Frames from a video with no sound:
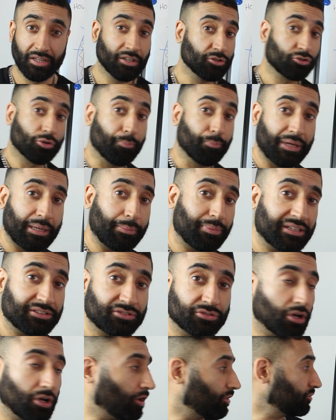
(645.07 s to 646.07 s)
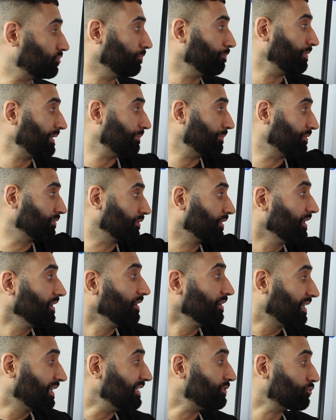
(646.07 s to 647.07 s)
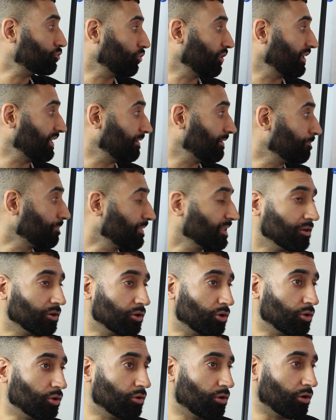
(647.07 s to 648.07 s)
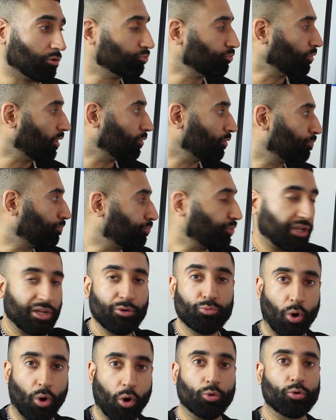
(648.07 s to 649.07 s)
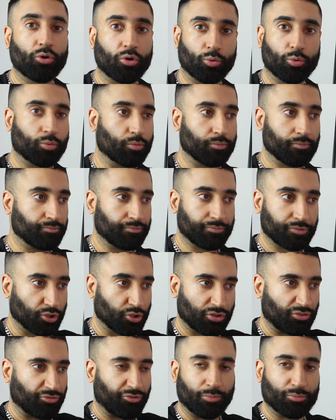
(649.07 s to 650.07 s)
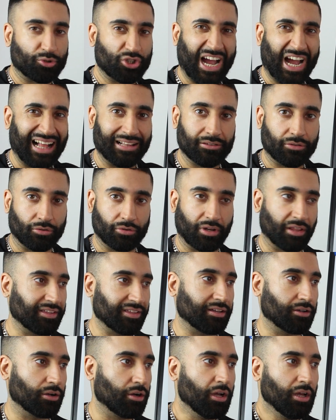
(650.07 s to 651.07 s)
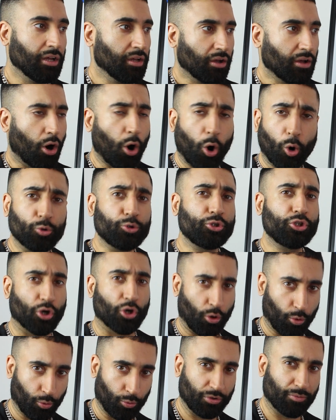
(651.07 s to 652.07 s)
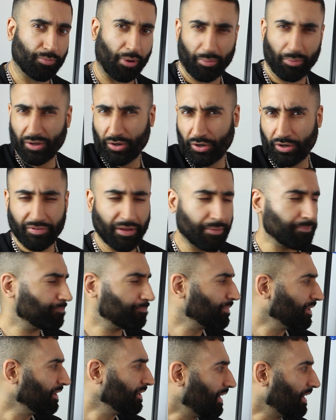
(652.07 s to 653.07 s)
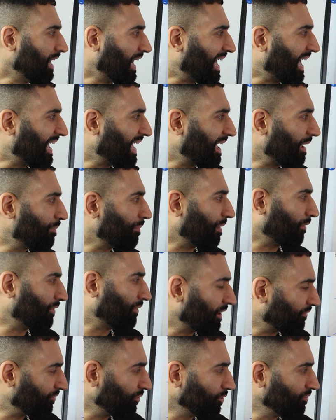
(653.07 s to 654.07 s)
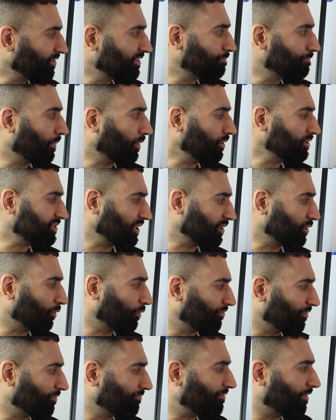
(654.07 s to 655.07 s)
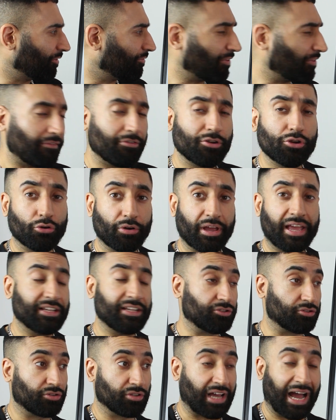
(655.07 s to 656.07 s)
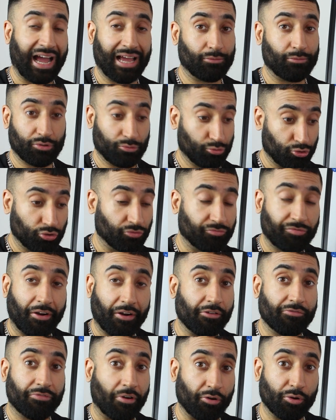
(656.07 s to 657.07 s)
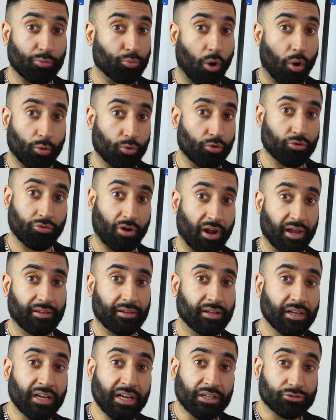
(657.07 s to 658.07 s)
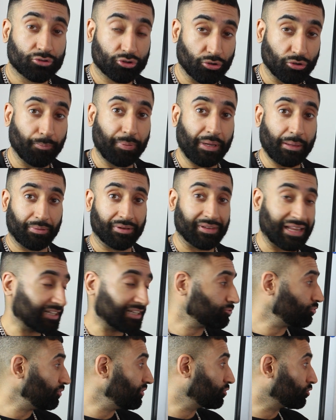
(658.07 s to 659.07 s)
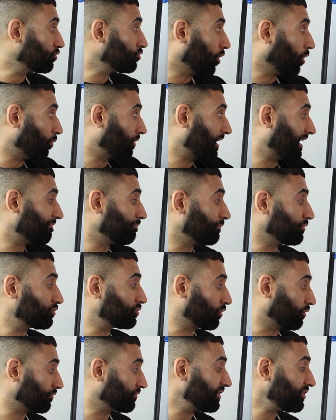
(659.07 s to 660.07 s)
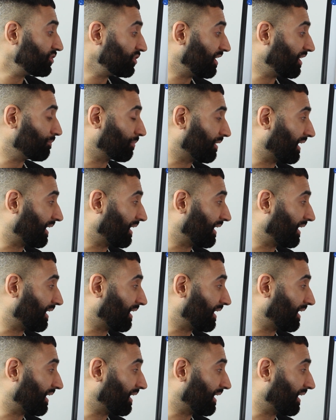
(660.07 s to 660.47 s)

Some people it's not. Some people literally are pretty woke just from childhood. I think Osho, you probably heard of him. I've read a few of his books. I know from a very young age, the guy was just very, very woke, right? So some people naturally just don't have much conditioning.